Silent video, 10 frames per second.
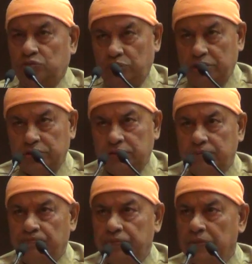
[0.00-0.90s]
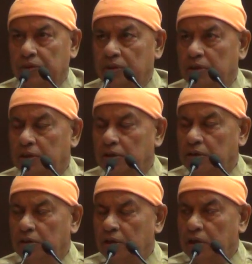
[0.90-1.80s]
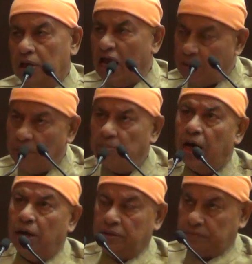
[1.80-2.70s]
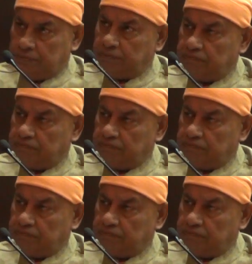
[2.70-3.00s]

students. I remember